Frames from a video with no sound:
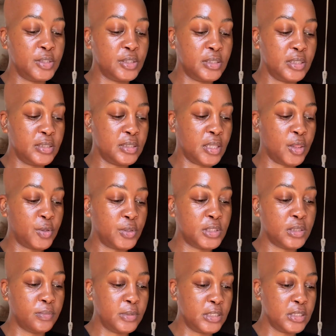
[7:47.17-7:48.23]
They take
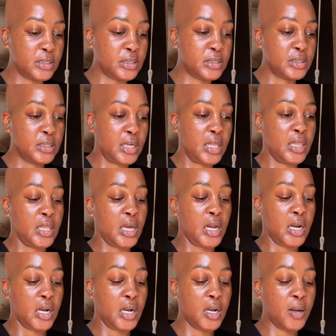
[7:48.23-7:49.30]
30 minutes, and
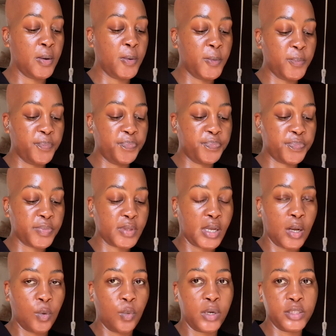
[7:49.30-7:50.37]
then
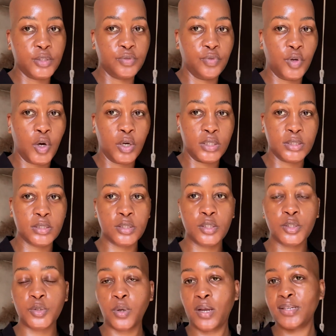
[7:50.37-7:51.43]
I'll watch vlogs.
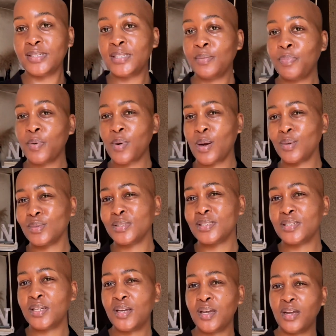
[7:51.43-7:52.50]
So I sleep around
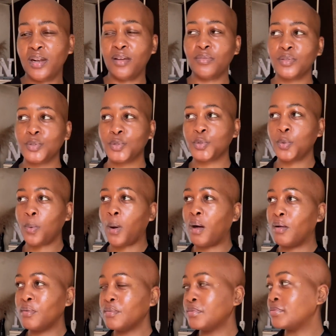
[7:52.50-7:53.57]
11,
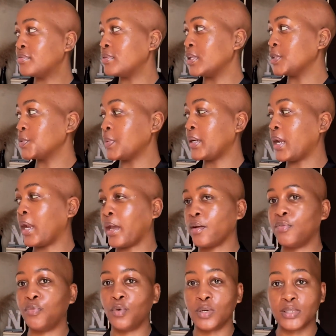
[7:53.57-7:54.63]
12. That's when I like
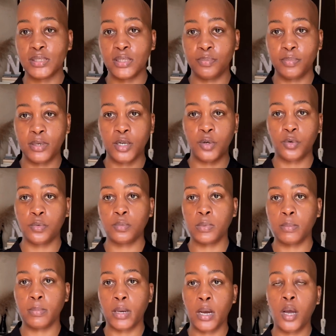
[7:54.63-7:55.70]
fall asleep and I don't
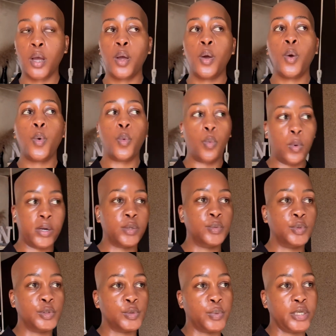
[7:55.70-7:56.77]
remember what I
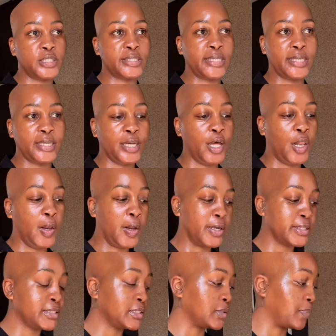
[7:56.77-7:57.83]
was watching
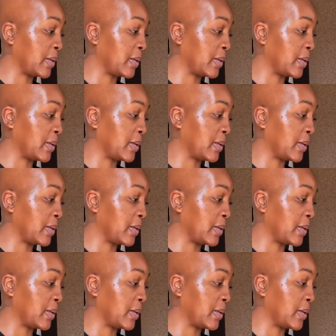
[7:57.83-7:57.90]
last.